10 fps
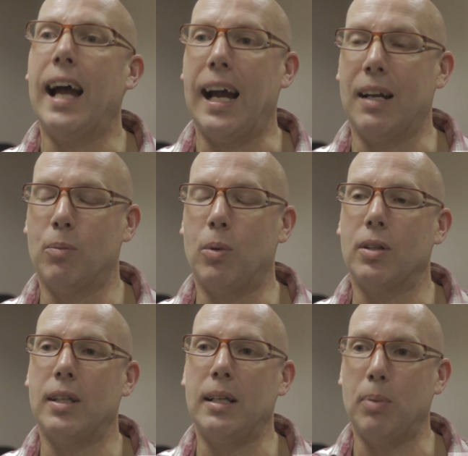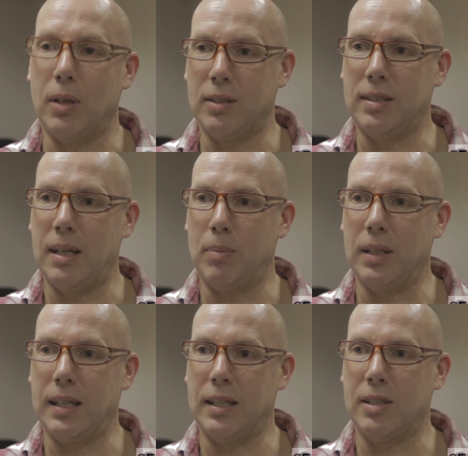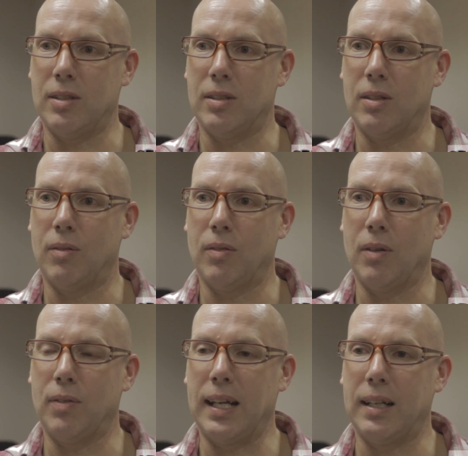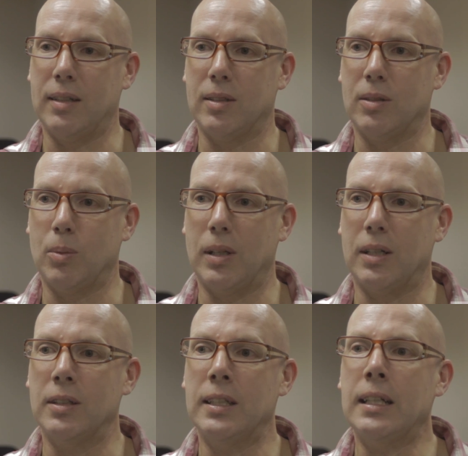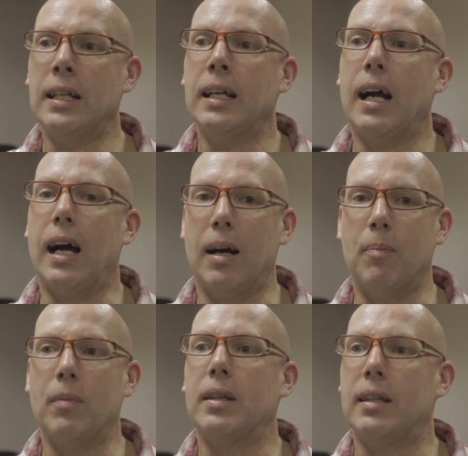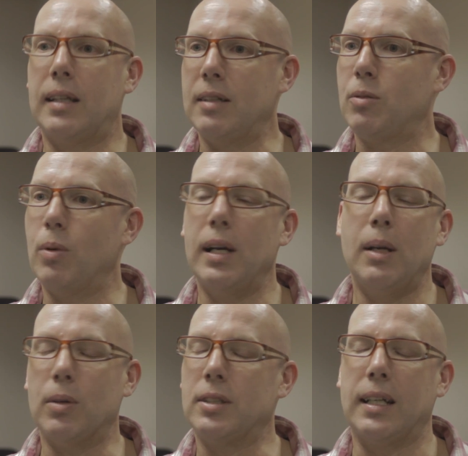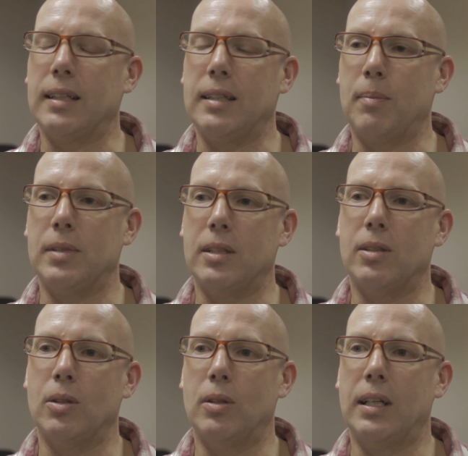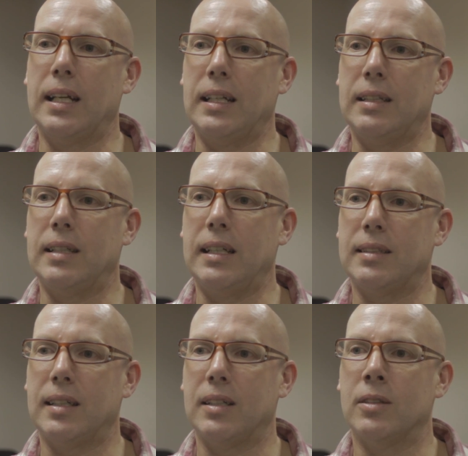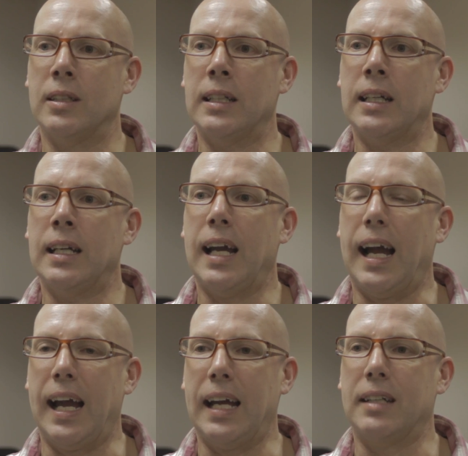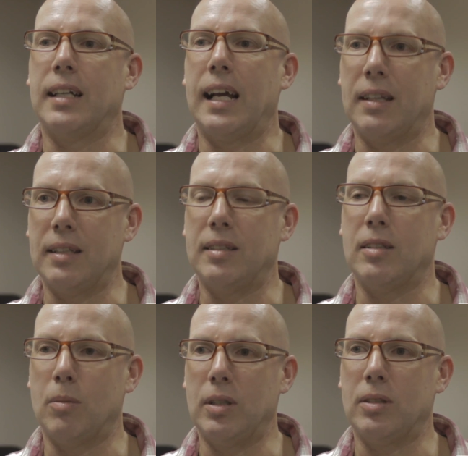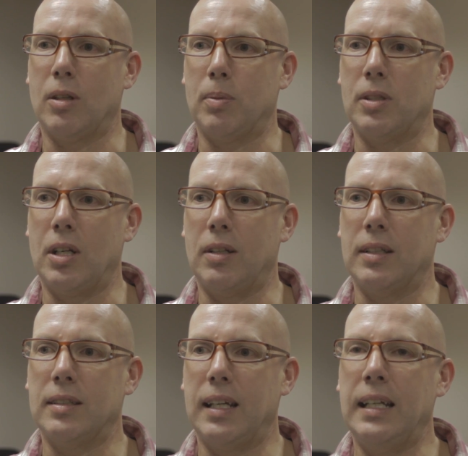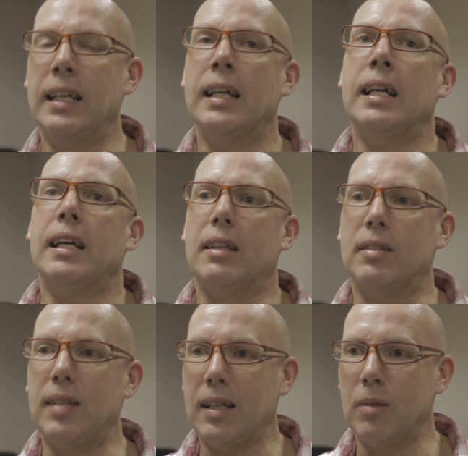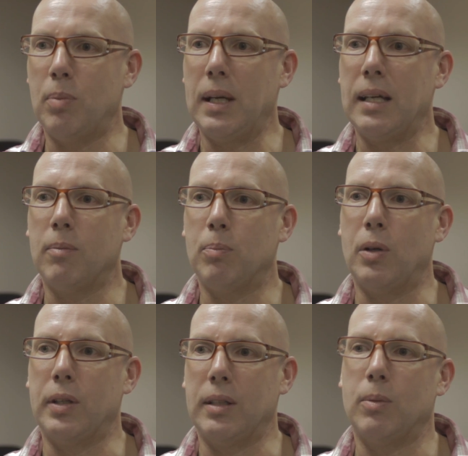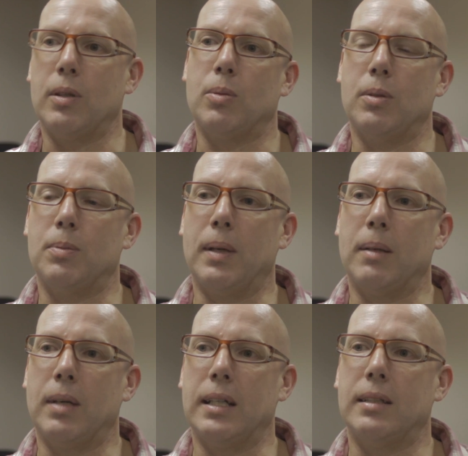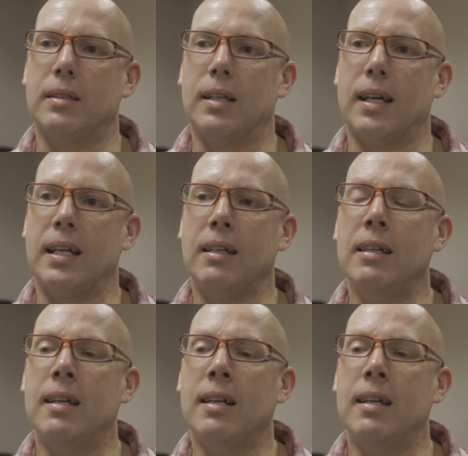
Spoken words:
and what the policy implications of that is as well. This really wasn't examined at all in any detail, and this is a missed opportunity. The second big point which was being made today